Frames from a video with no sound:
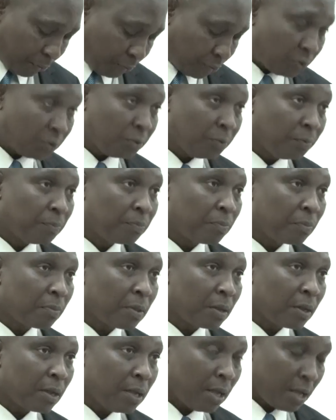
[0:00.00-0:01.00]
built.
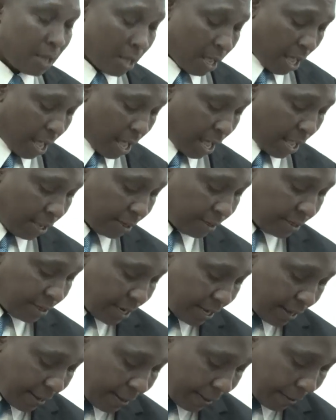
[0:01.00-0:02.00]
And
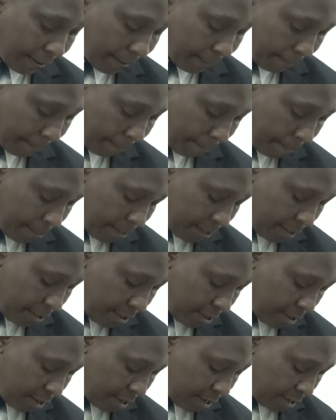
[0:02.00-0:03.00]

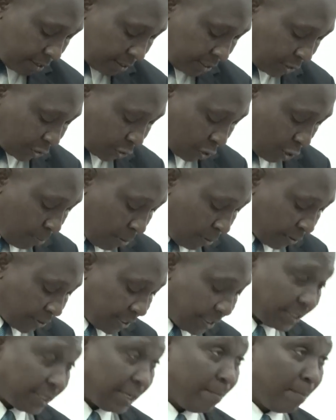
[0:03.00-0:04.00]
this sum of
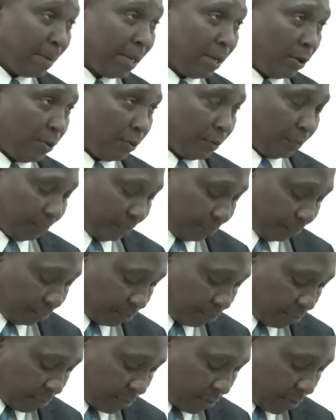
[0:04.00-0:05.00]
60 million,
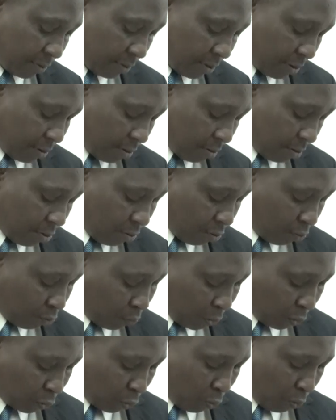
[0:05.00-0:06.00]

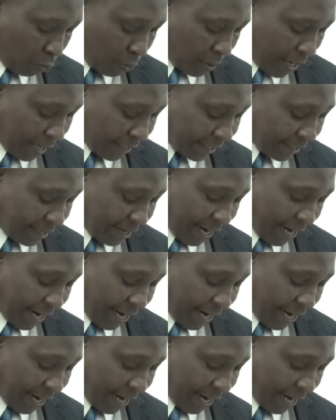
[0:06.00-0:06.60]
which look like